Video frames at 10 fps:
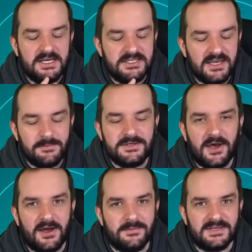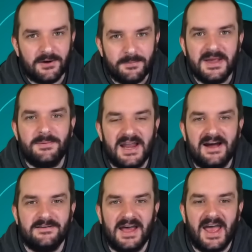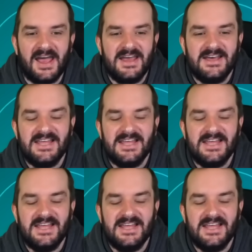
Sometimes there are people out there